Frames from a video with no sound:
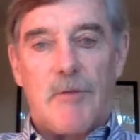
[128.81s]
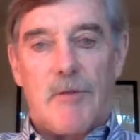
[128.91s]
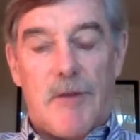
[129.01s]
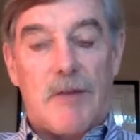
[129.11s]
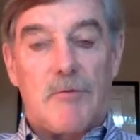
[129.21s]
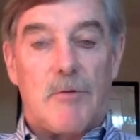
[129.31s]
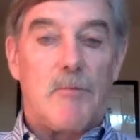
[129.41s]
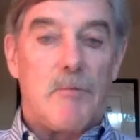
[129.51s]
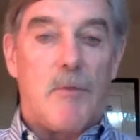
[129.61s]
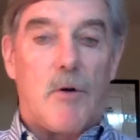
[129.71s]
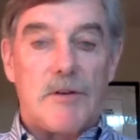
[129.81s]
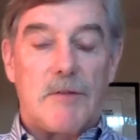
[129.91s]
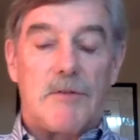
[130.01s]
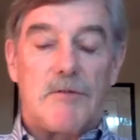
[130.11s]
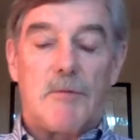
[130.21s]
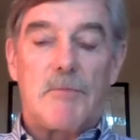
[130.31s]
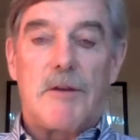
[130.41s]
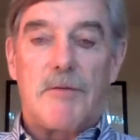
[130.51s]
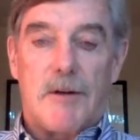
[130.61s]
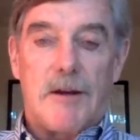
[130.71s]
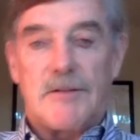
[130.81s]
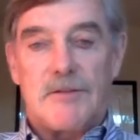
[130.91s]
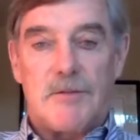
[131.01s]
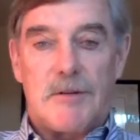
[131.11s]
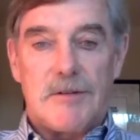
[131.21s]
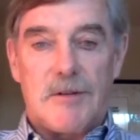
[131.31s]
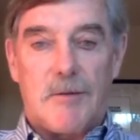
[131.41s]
In fact, most of us from different industries.